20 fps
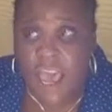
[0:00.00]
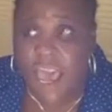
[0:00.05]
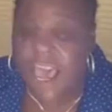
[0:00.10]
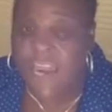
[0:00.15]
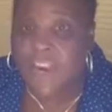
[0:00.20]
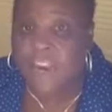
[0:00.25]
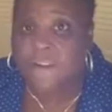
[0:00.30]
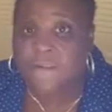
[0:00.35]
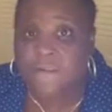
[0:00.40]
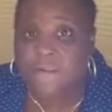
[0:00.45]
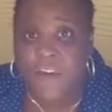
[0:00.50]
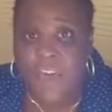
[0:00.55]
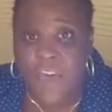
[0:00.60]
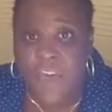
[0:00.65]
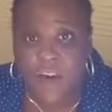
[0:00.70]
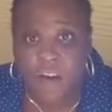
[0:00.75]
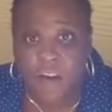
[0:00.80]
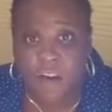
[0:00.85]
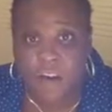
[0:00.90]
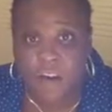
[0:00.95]
And the
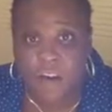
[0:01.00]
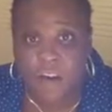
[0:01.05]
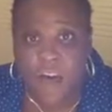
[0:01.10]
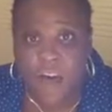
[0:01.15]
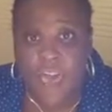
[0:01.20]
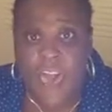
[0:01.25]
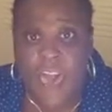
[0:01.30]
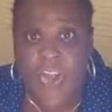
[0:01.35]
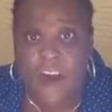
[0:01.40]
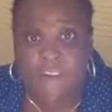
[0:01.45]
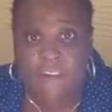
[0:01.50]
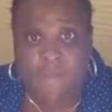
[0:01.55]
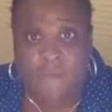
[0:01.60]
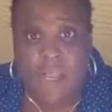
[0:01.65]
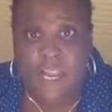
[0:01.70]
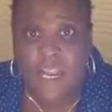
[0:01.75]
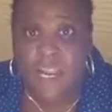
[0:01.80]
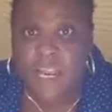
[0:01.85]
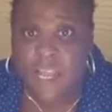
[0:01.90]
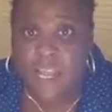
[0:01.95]
veil have
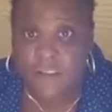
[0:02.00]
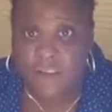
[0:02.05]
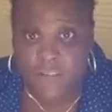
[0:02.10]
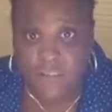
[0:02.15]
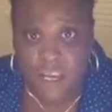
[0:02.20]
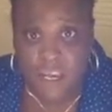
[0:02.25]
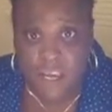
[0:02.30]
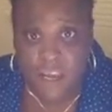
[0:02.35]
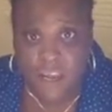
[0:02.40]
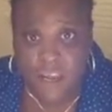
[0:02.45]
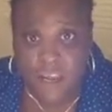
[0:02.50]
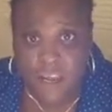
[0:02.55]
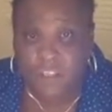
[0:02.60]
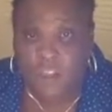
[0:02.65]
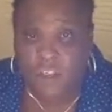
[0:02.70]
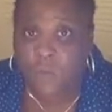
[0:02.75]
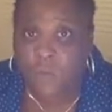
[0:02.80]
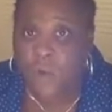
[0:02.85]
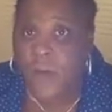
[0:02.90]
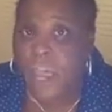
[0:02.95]
been lifted
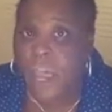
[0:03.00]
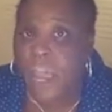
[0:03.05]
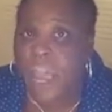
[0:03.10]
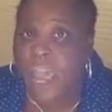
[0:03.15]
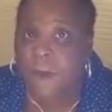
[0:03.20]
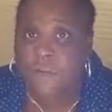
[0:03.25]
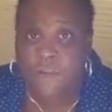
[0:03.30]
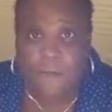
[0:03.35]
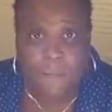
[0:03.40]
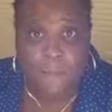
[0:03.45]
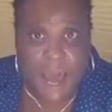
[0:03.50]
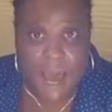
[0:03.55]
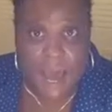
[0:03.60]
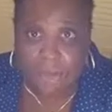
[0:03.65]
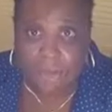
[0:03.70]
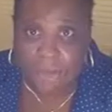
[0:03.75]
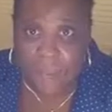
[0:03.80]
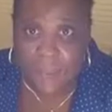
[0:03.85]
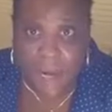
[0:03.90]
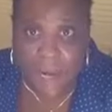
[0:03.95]
to where
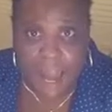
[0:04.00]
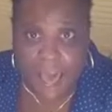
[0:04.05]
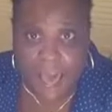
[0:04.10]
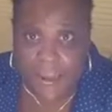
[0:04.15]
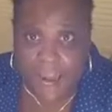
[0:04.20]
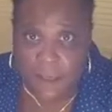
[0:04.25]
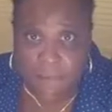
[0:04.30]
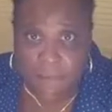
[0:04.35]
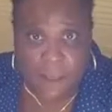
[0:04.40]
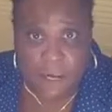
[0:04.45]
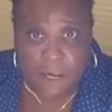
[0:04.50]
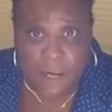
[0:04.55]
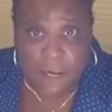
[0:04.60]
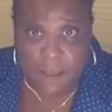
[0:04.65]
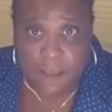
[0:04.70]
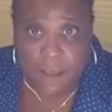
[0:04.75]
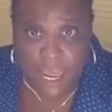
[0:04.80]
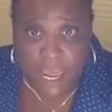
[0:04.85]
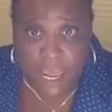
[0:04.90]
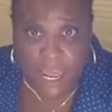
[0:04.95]
everybody been lied and
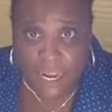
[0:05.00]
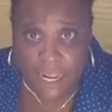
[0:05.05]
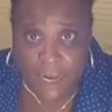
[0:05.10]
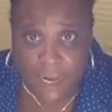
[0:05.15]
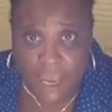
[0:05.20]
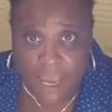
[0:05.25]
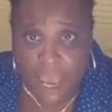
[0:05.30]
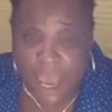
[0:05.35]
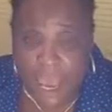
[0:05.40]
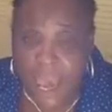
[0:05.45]
manipulated.